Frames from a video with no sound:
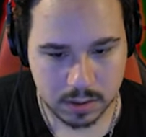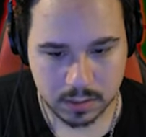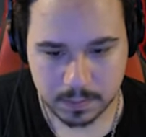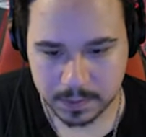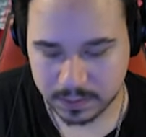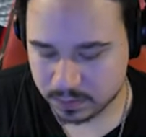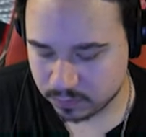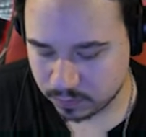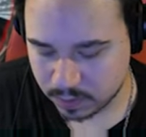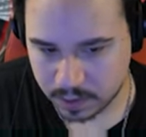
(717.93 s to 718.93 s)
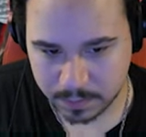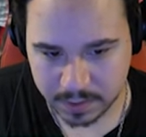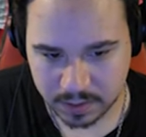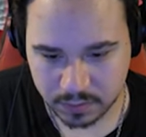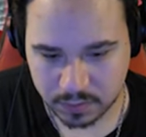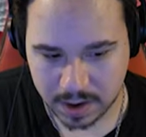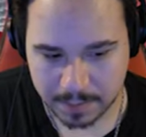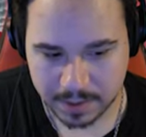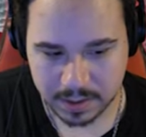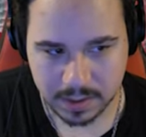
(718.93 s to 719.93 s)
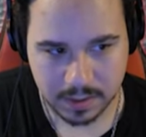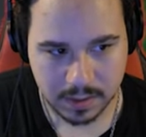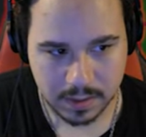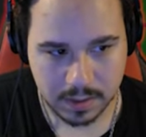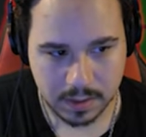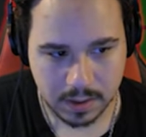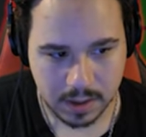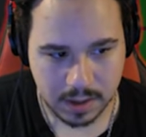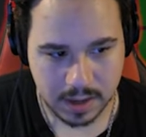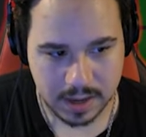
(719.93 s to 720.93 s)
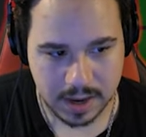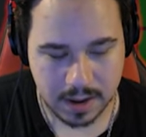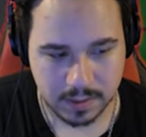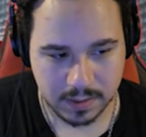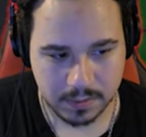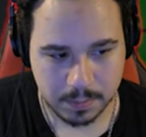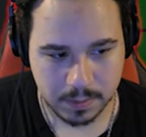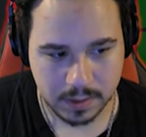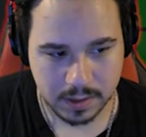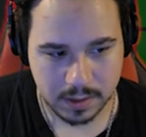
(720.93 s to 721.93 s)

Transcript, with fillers: Let's pick this one up and drop it. And now let's put